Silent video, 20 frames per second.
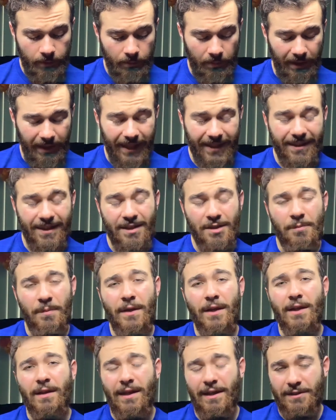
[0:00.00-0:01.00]
But let this be
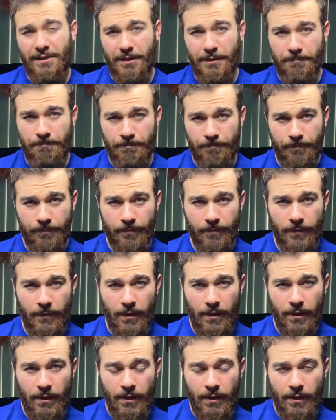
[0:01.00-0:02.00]
a lesson
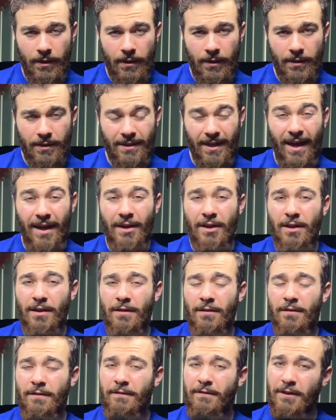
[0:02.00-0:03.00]
to
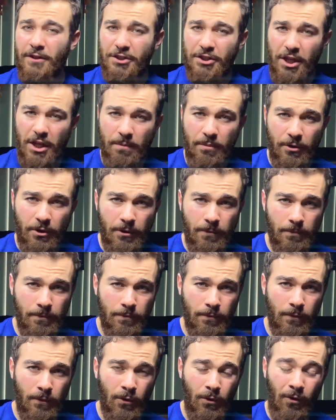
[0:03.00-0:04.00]
any fish keeper
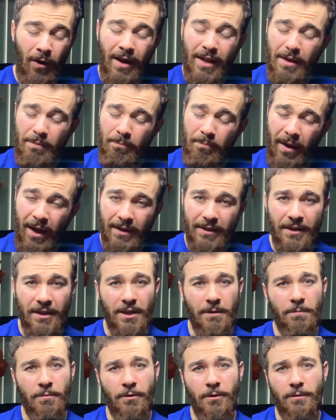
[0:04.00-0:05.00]
or any pet
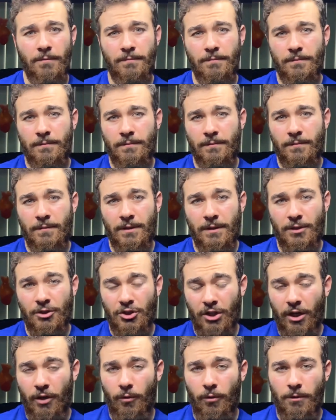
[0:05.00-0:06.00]
keeper in
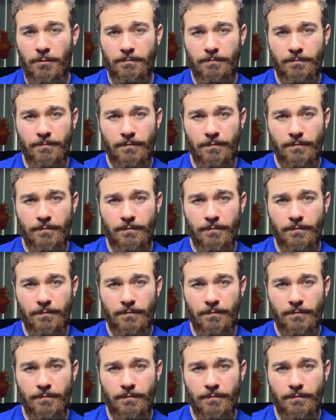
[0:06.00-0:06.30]
general.